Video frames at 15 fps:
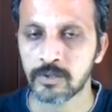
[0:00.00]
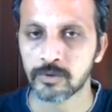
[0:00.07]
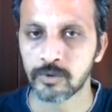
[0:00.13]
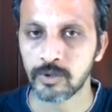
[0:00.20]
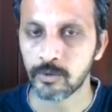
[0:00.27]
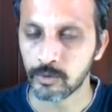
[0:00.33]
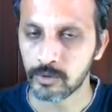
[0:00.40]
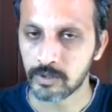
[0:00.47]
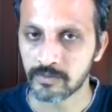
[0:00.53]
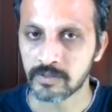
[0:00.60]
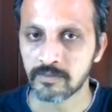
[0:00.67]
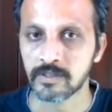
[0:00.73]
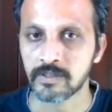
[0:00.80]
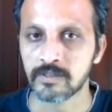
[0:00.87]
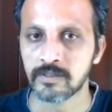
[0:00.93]
So now rook
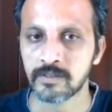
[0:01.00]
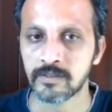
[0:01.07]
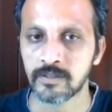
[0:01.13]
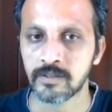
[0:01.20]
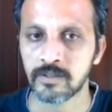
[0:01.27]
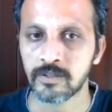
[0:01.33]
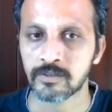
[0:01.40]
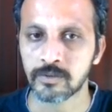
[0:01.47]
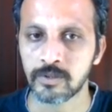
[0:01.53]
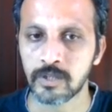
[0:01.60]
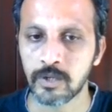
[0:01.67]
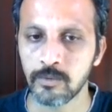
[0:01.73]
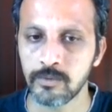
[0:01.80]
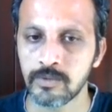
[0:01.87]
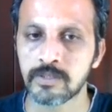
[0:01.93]
f7. So
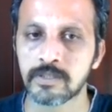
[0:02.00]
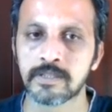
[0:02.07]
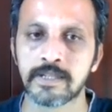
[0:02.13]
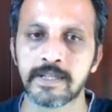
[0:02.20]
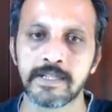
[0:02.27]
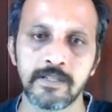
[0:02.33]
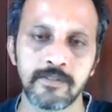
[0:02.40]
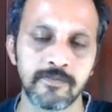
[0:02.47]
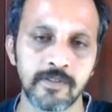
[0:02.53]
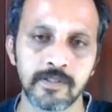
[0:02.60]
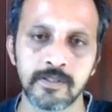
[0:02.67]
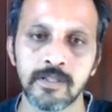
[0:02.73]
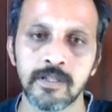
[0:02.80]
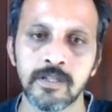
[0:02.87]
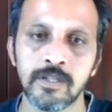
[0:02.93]
now knight d5.
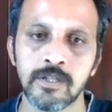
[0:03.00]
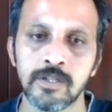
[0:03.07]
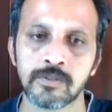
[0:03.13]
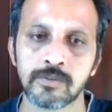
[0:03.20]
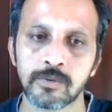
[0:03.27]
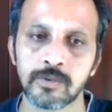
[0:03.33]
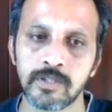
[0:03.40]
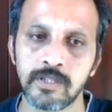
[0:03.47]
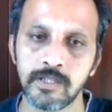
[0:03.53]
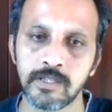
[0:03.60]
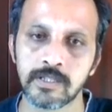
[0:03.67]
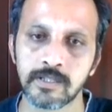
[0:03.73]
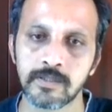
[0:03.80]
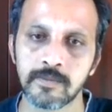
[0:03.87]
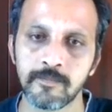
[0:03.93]
So
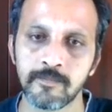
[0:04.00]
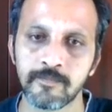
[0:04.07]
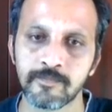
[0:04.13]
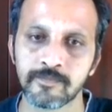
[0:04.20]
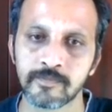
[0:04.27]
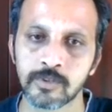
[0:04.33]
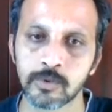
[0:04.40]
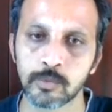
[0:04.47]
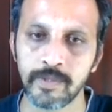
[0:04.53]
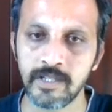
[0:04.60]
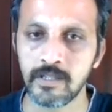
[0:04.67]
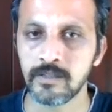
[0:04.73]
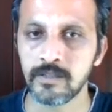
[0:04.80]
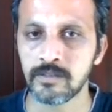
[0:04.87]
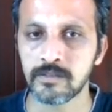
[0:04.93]
here queen
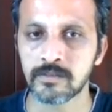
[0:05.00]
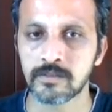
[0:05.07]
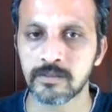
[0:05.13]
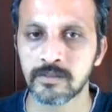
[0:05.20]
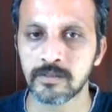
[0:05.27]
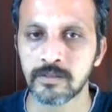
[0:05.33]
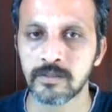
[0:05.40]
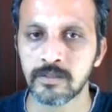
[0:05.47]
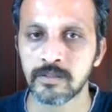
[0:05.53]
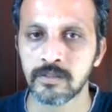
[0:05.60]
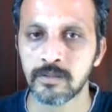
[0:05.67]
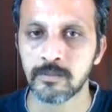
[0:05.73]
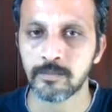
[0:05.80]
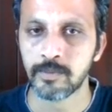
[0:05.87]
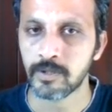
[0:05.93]
d6,
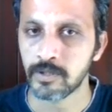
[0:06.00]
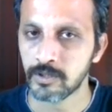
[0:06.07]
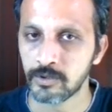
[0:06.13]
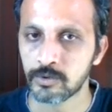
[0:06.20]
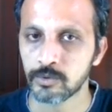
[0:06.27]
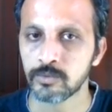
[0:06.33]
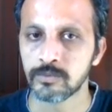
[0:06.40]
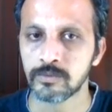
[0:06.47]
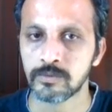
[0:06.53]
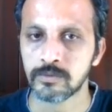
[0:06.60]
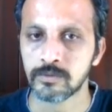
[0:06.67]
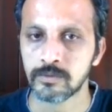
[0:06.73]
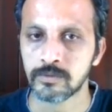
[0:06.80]
pawn into,